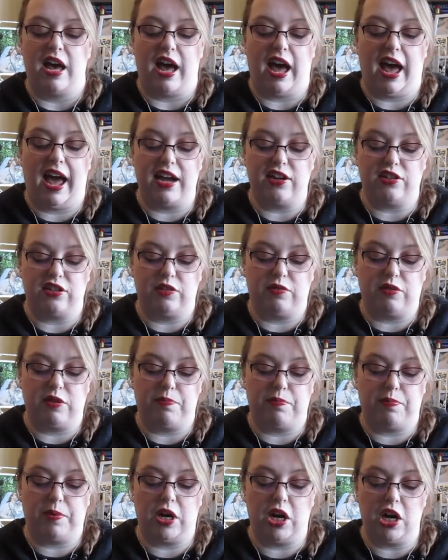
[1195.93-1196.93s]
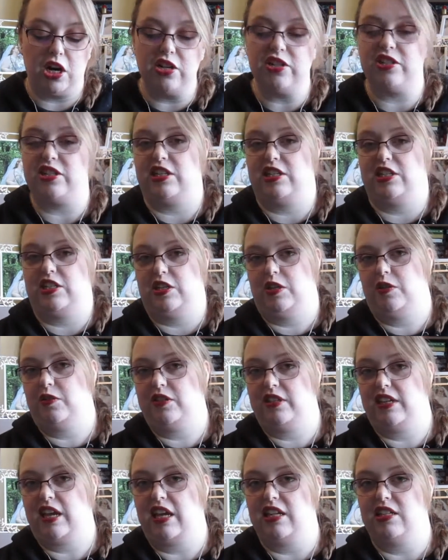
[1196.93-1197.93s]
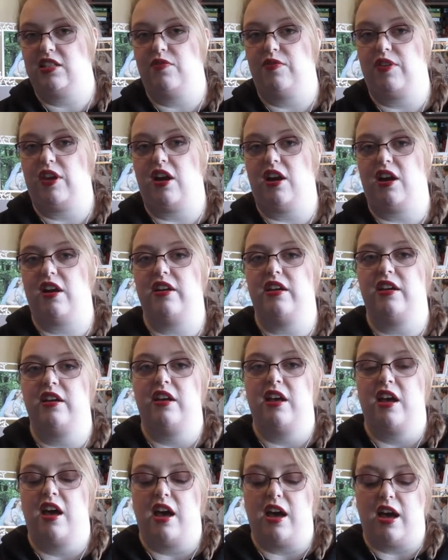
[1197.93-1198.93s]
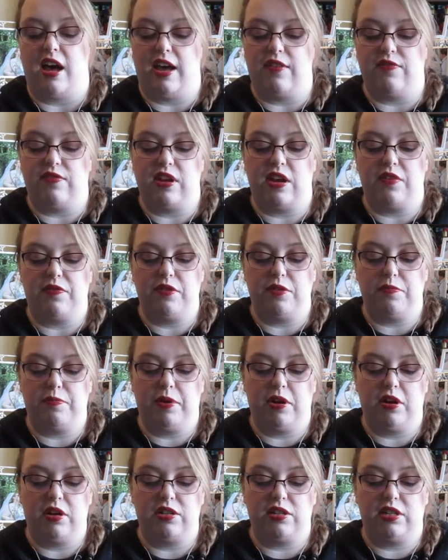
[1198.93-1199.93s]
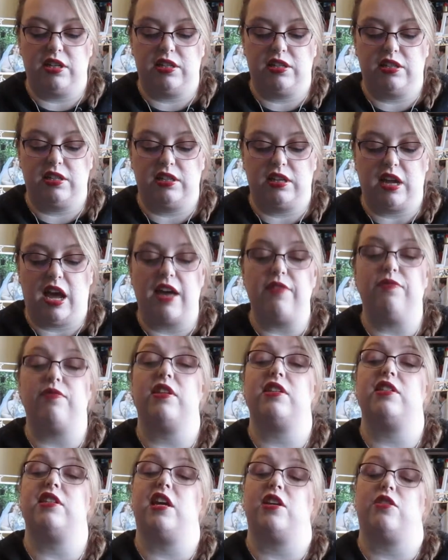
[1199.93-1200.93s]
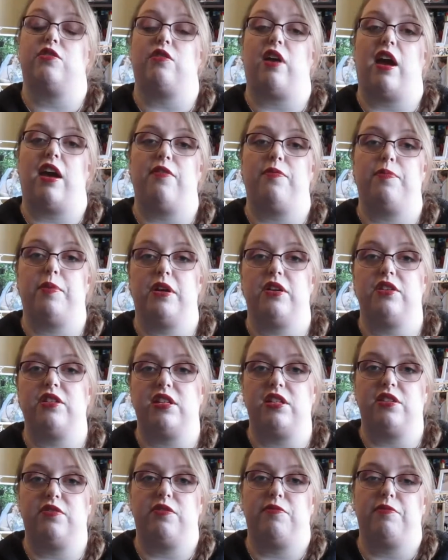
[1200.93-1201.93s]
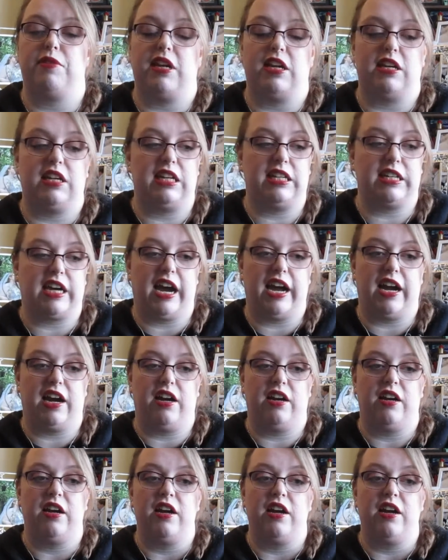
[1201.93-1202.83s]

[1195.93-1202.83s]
I actually want to purchase 2 skeins of yarn. I've never purchased, that's not true. I have purchased from an indie dyer.